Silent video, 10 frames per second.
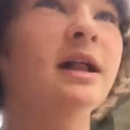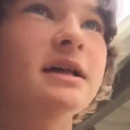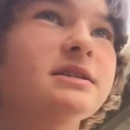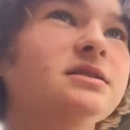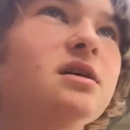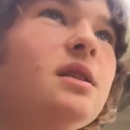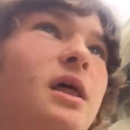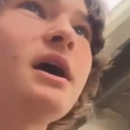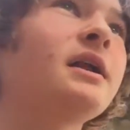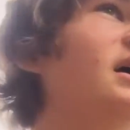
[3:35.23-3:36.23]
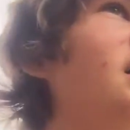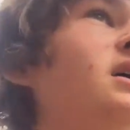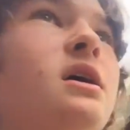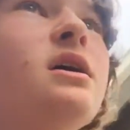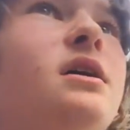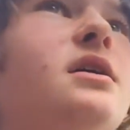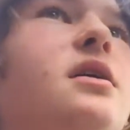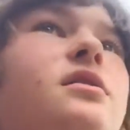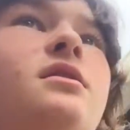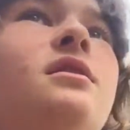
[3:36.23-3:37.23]
classes online,
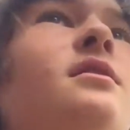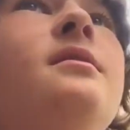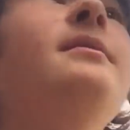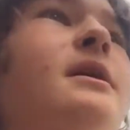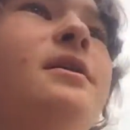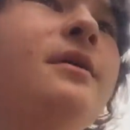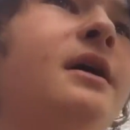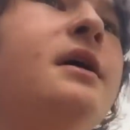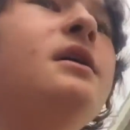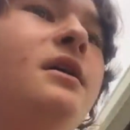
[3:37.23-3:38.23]
But anyway,